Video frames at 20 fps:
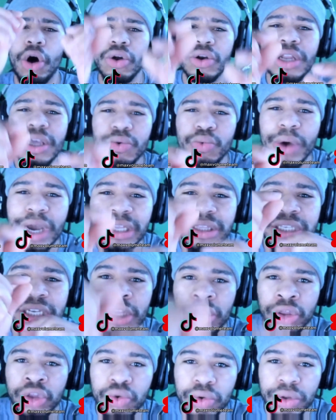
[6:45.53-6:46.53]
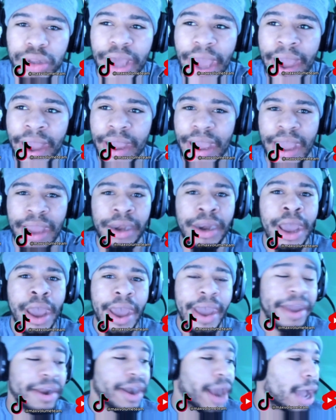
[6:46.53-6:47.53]
only way to do that,
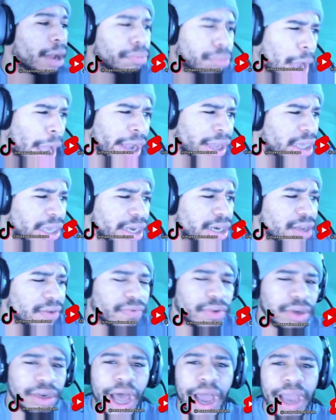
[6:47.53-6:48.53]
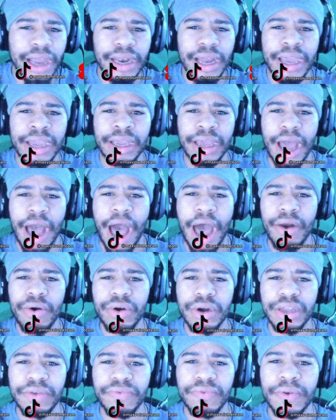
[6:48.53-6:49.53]
and I can't even lie, like, I
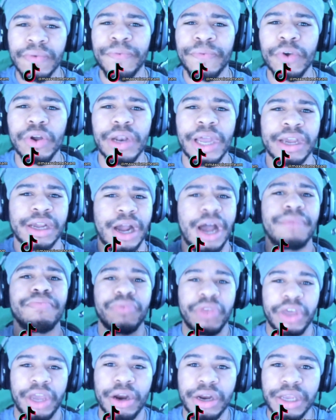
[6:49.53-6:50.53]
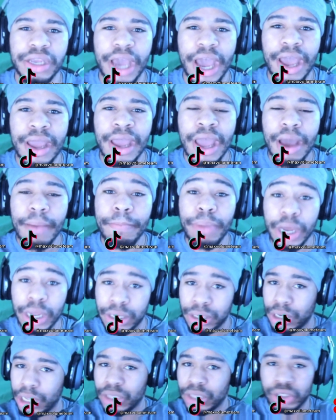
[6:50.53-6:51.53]
don't even feel like I'm there yet,
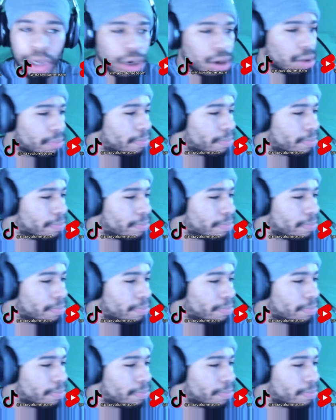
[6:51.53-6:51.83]
but it's all